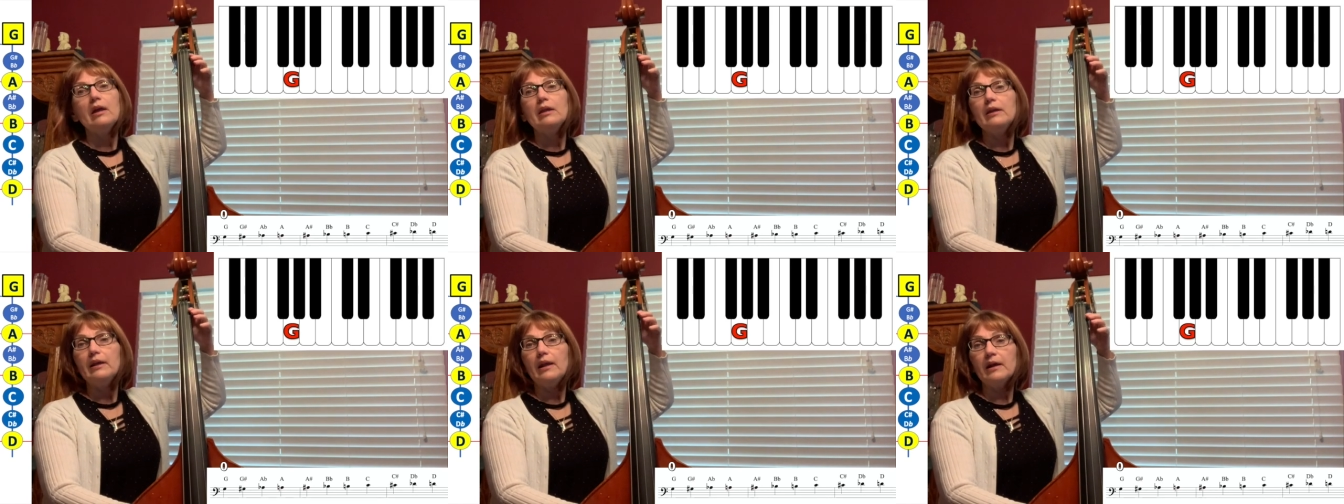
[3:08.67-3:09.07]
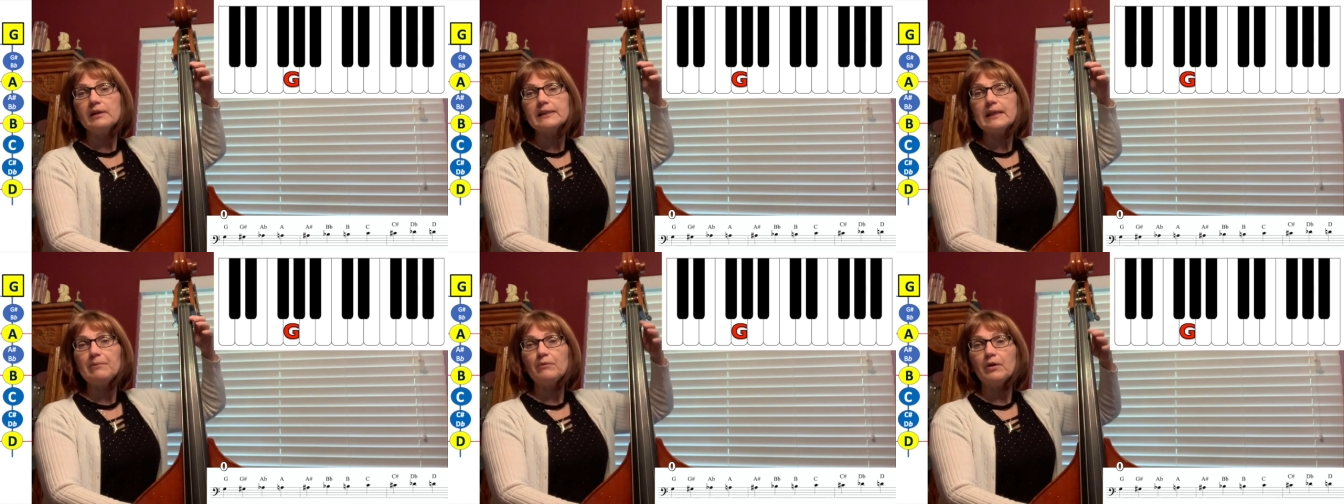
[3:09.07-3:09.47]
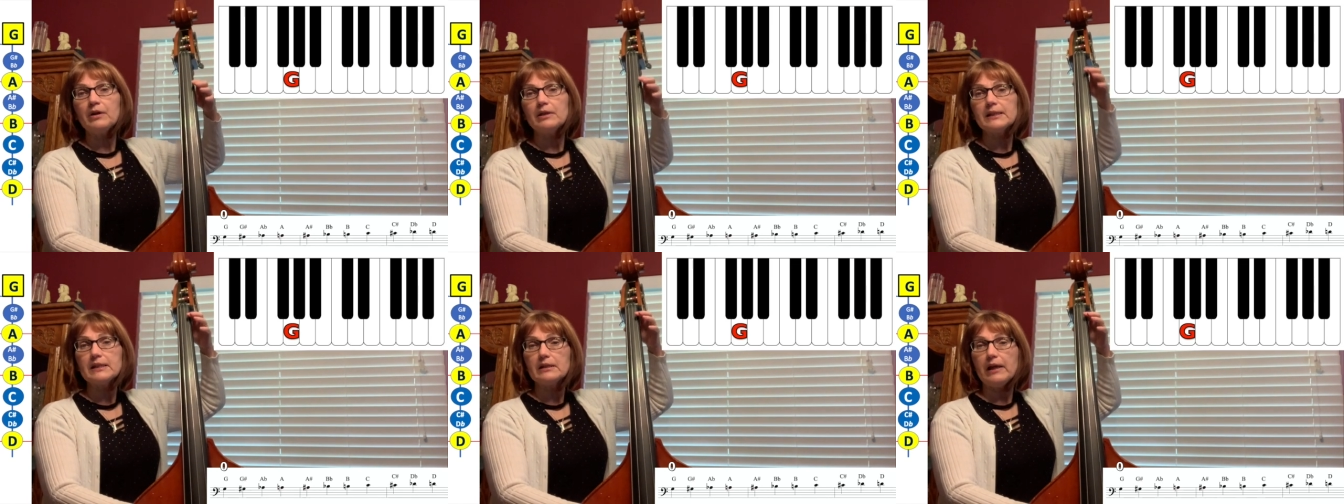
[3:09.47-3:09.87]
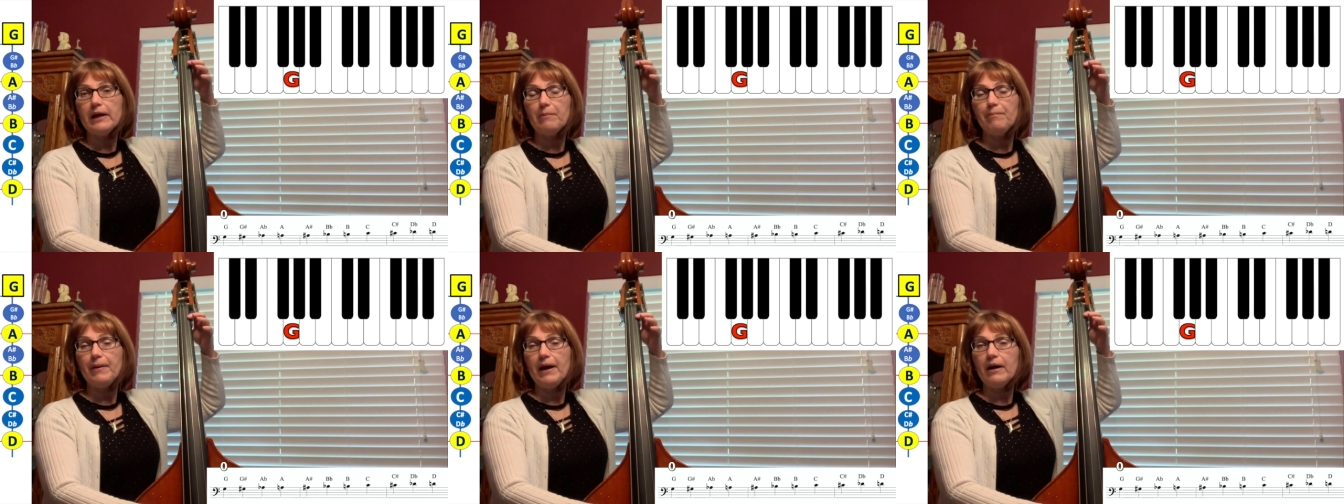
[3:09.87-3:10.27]
Next, I'm going to
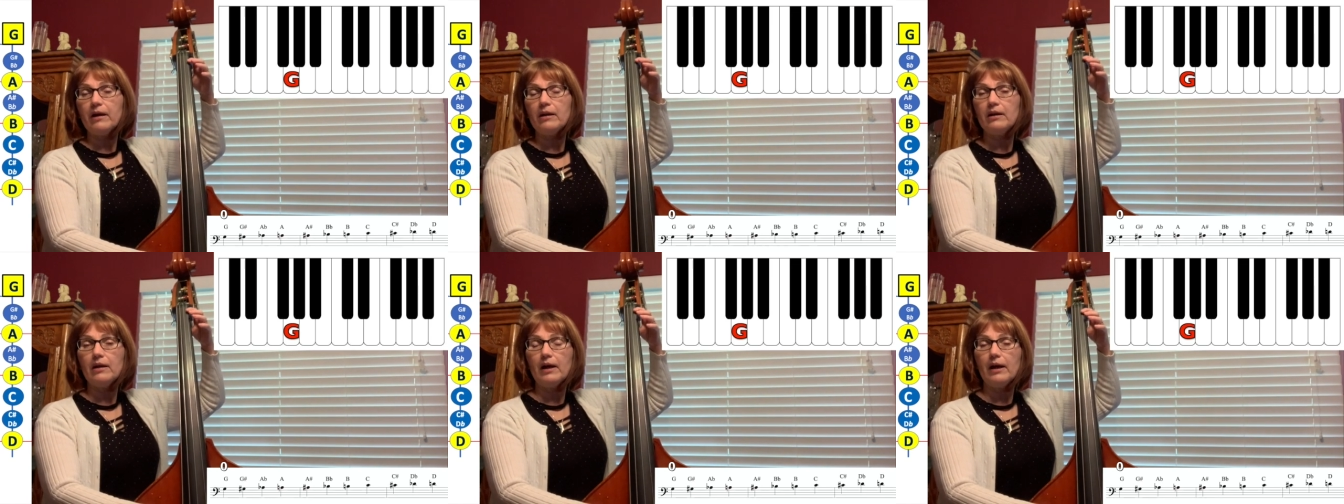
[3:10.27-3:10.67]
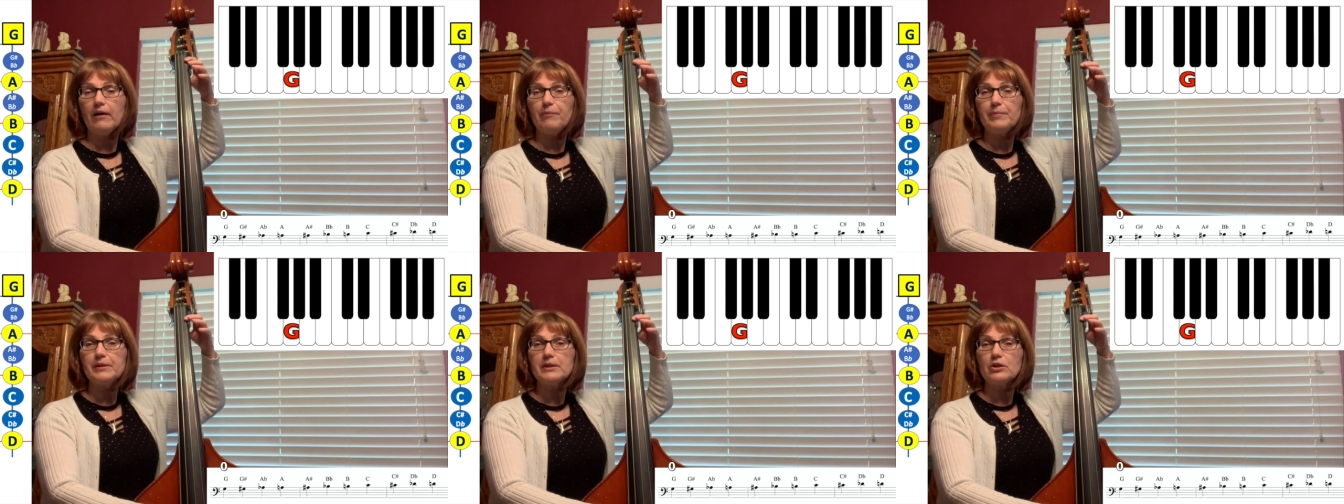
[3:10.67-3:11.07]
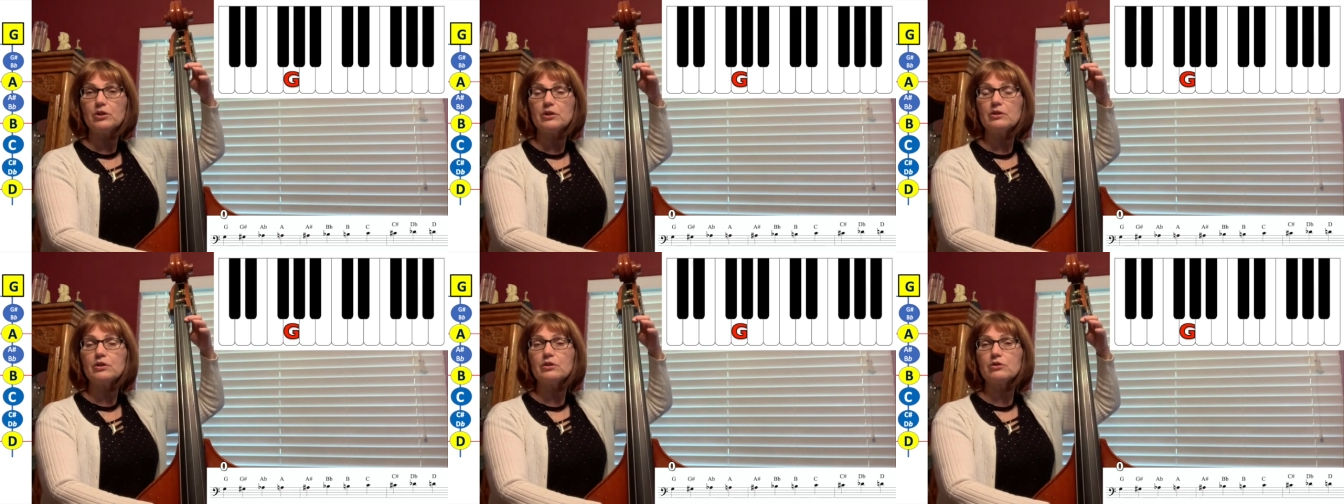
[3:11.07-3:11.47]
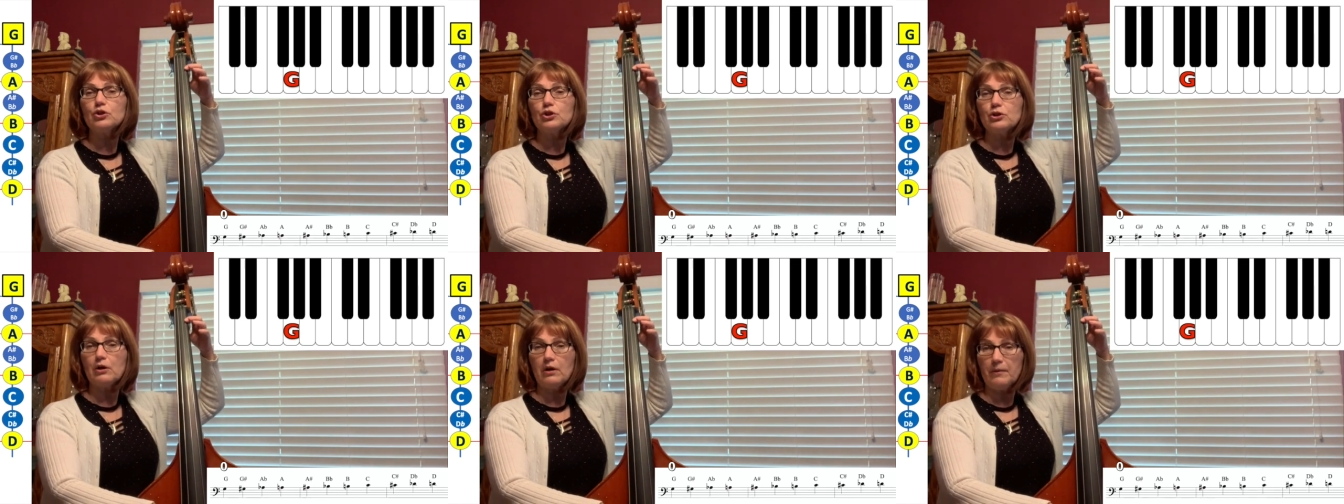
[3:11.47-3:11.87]
slide back into half position to
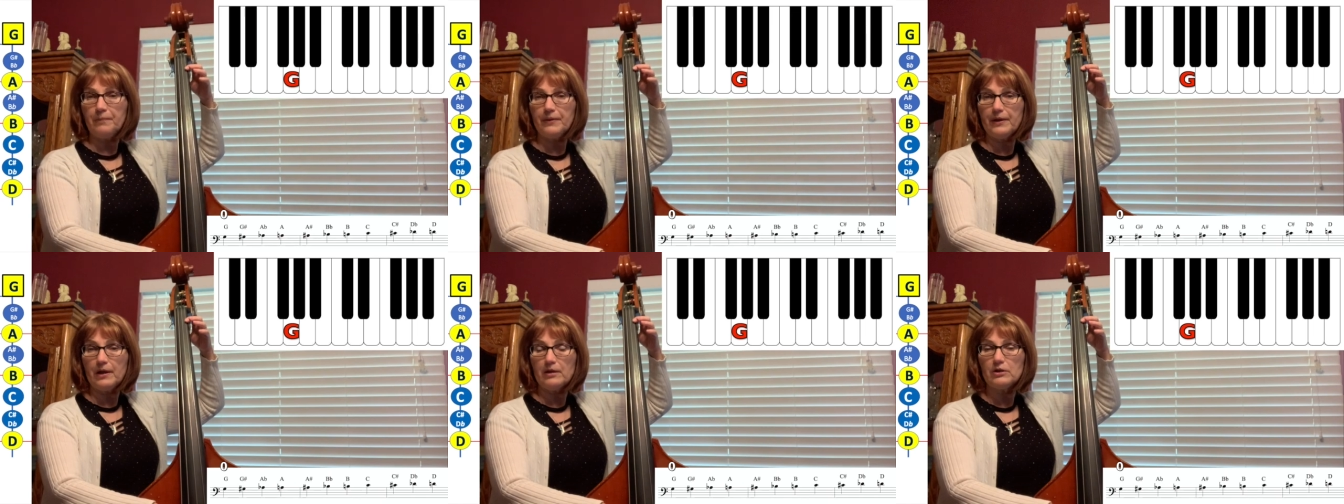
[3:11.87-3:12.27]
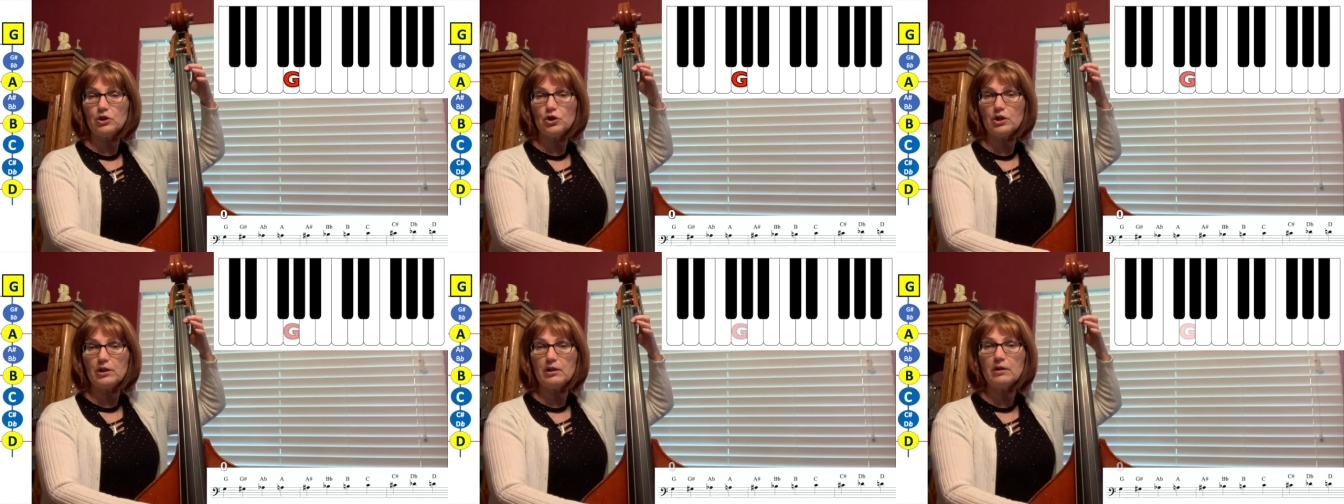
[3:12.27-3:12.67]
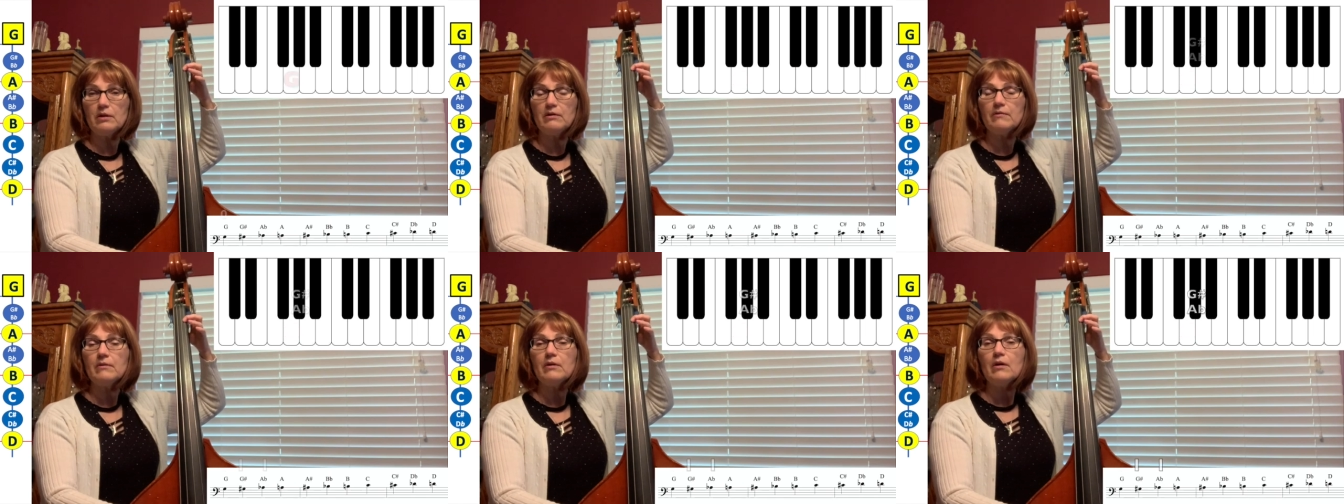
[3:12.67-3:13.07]
sharp that G,